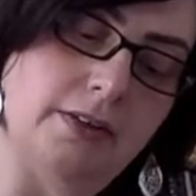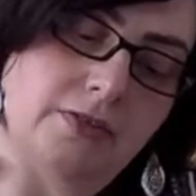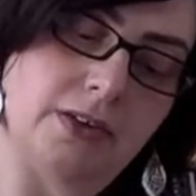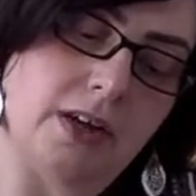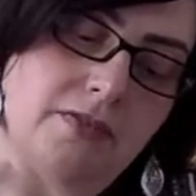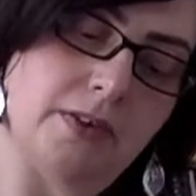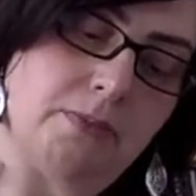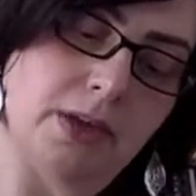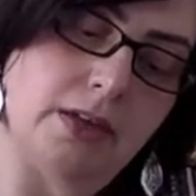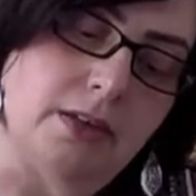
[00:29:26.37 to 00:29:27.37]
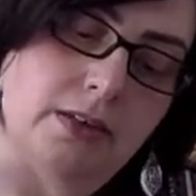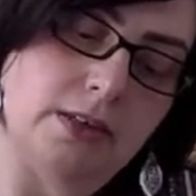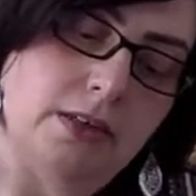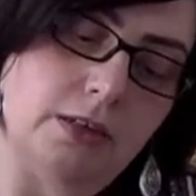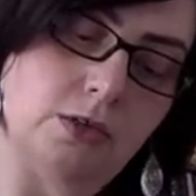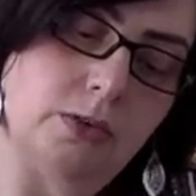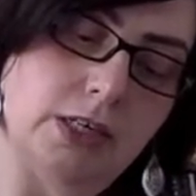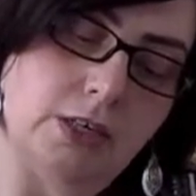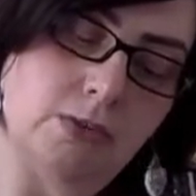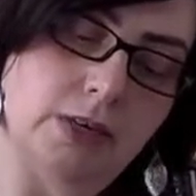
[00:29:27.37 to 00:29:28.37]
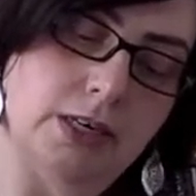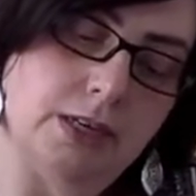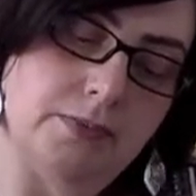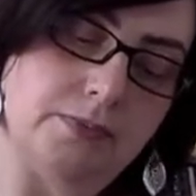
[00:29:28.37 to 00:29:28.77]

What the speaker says: for November 2020?